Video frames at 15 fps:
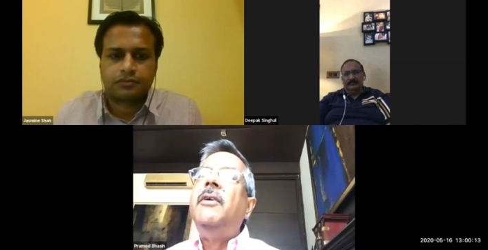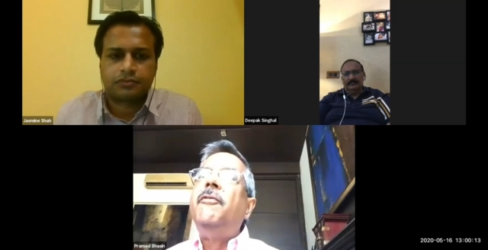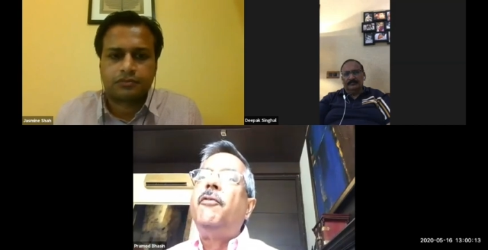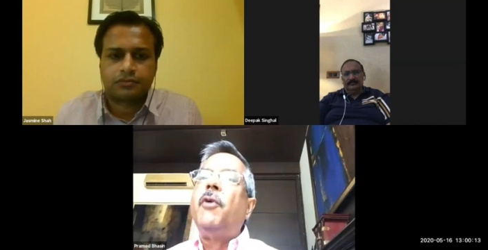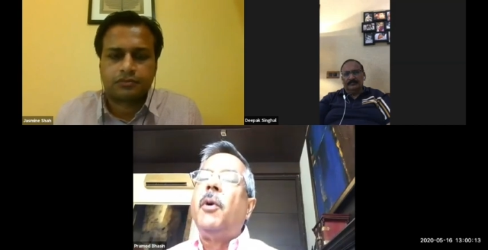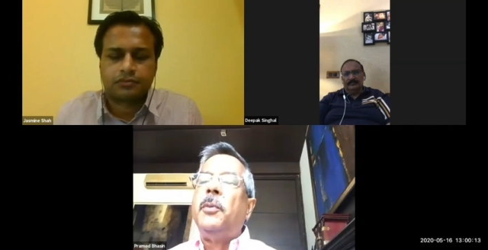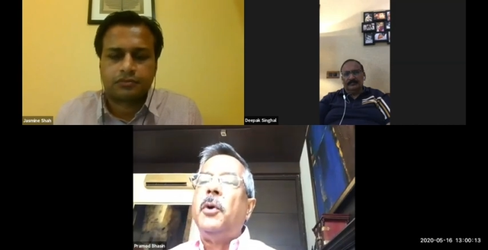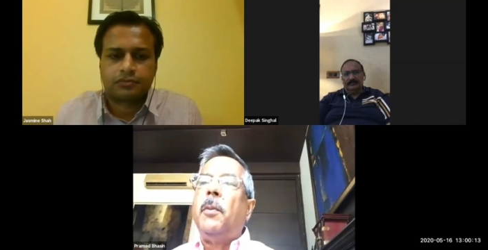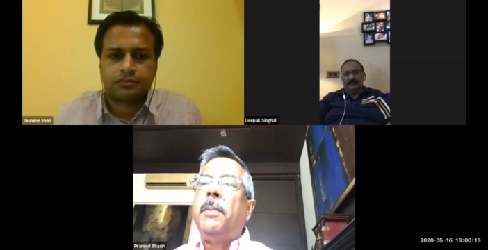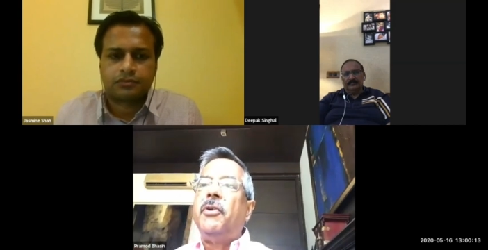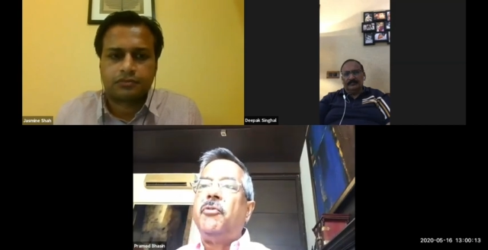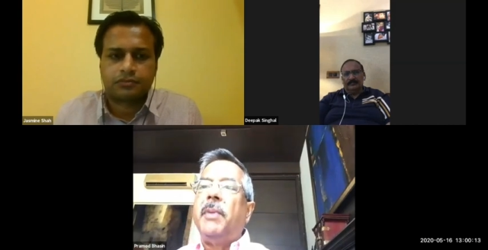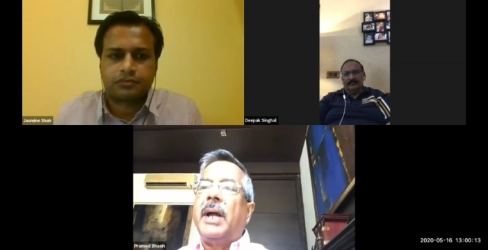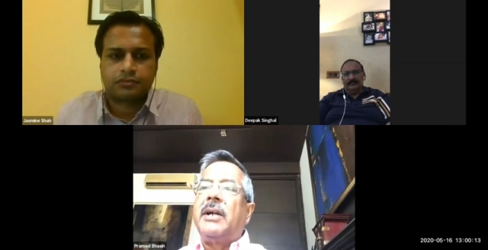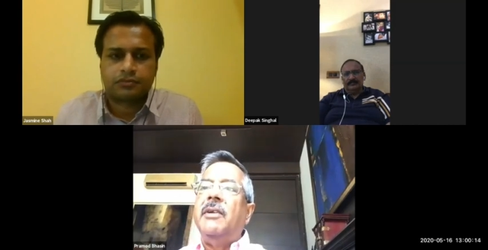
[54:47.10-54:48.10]
Speaker 1: from your
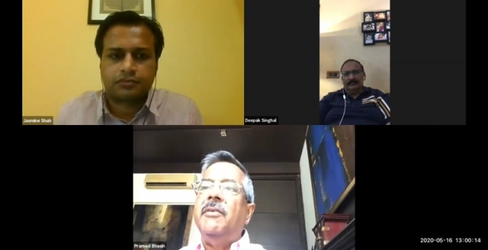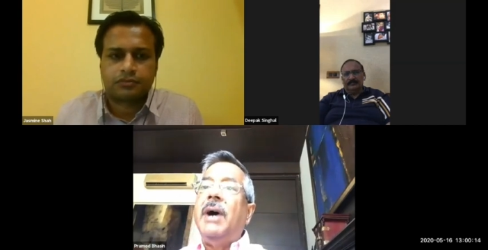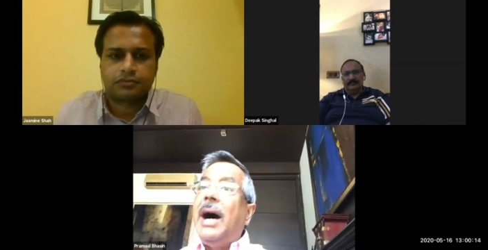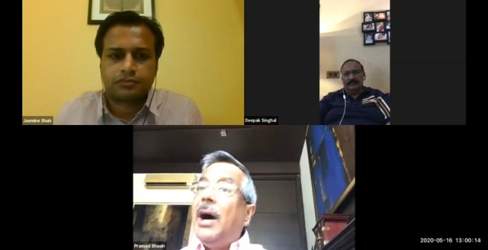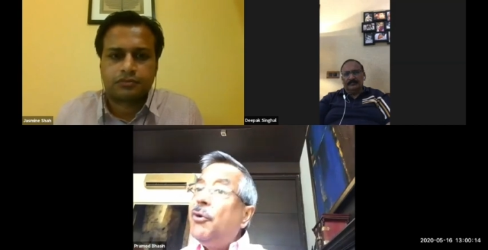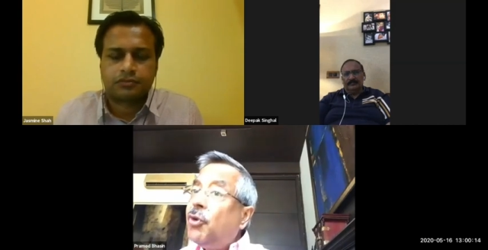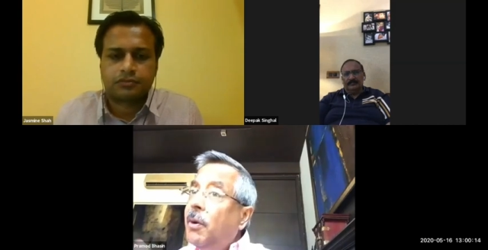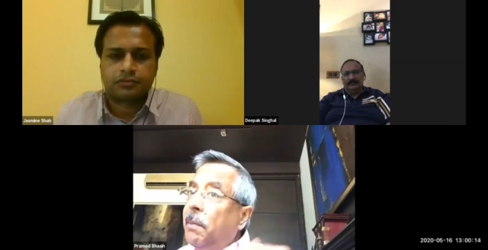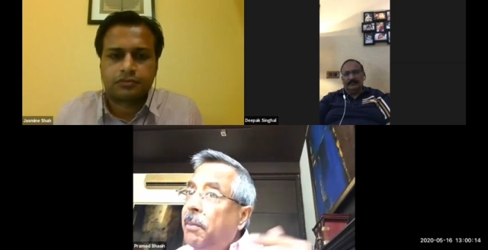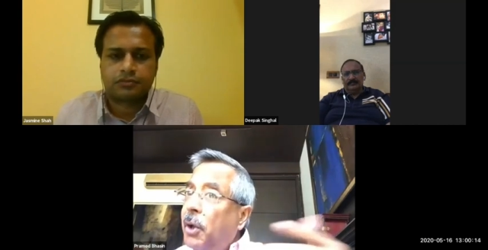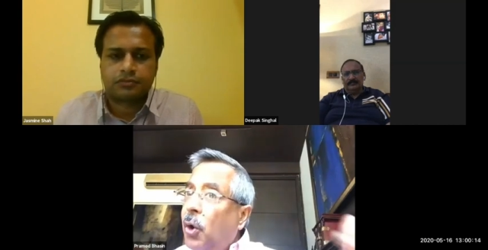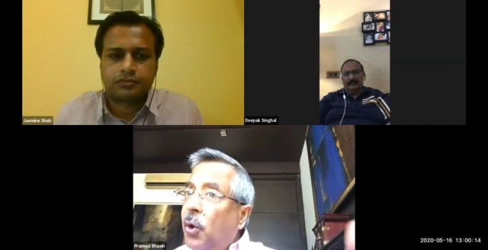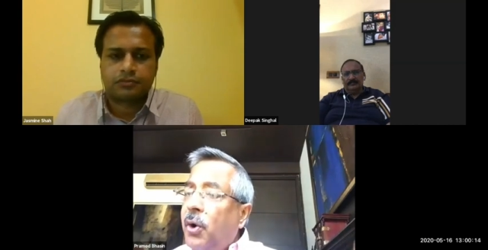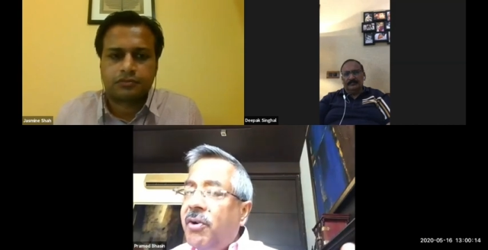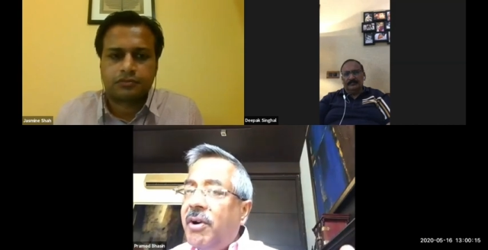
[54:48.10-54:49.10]
perspective? How should
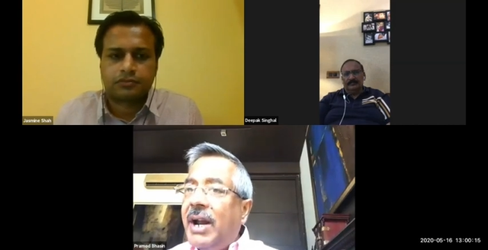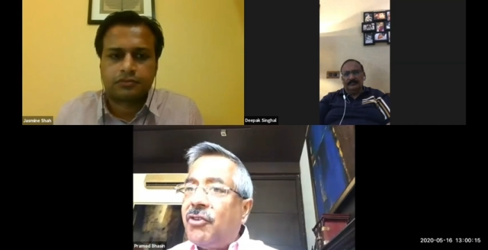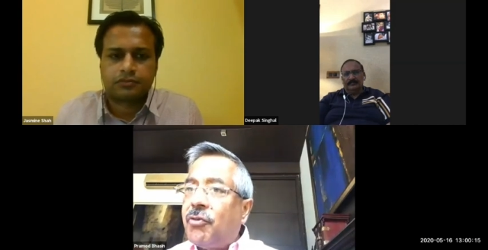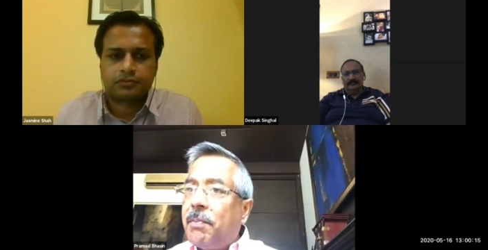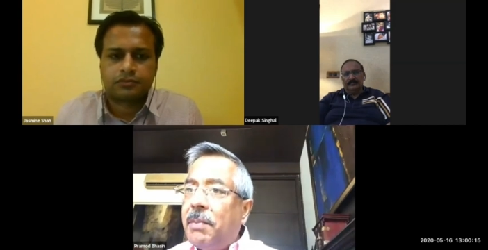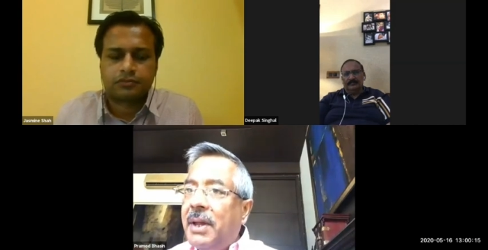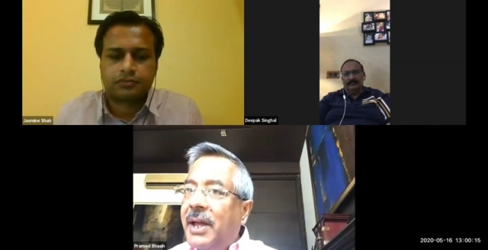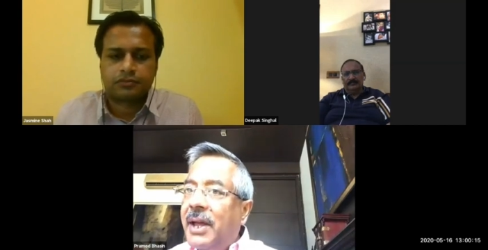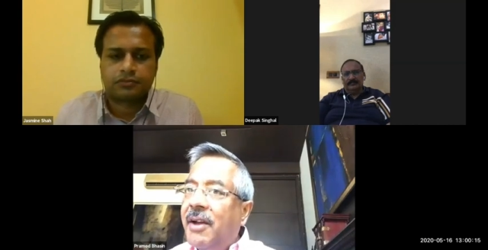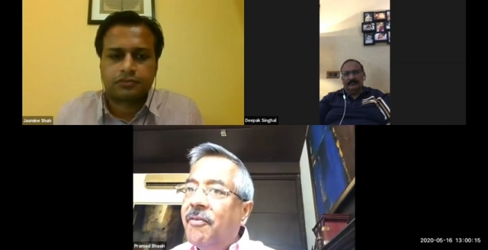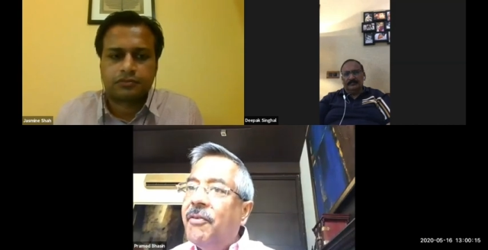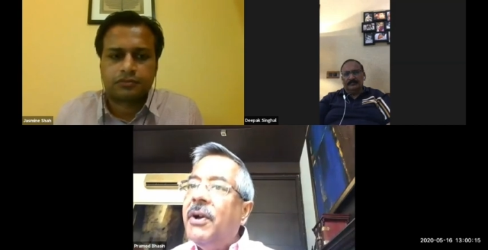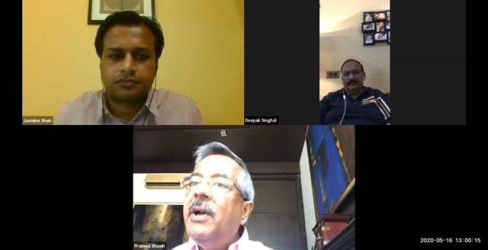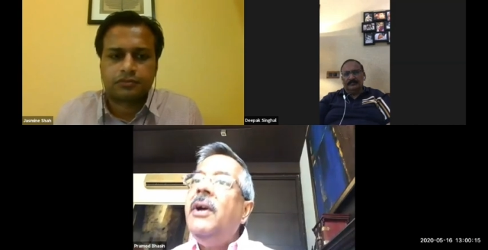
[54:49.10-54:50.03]
bureaucrats behave